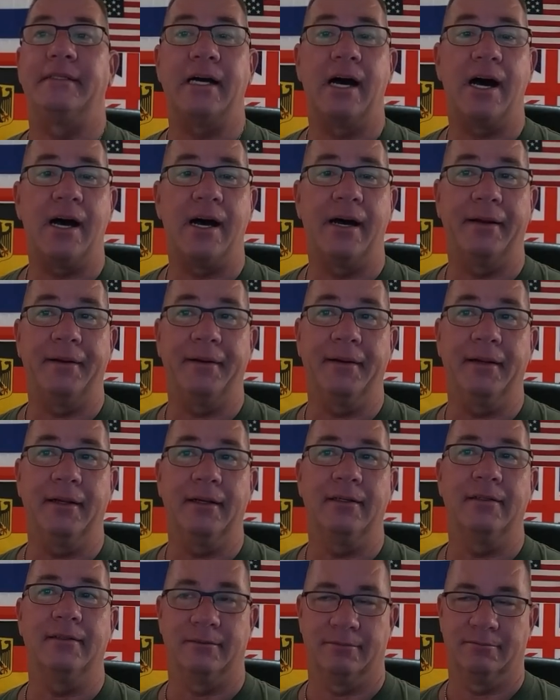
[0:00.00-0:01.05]
Don,
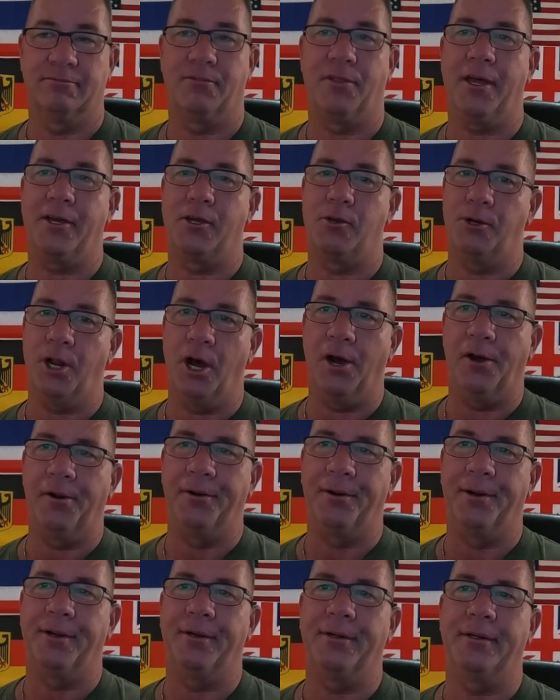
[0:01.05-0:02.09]
thank you,
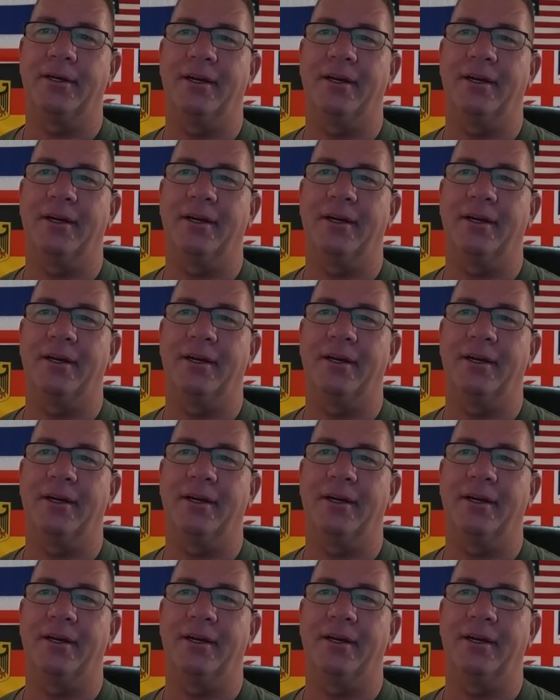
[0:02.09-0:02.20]
Don.